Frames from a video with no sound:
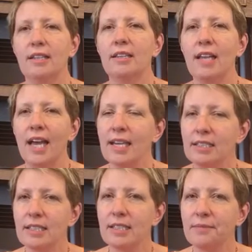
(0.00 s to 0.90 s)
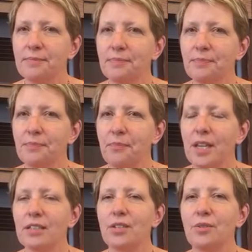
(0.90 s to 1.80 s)
light,
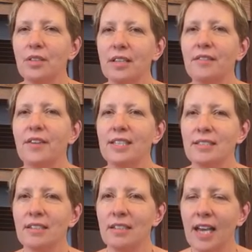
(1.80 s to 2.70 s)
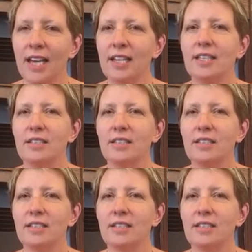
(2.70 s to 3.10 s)
to live as a light,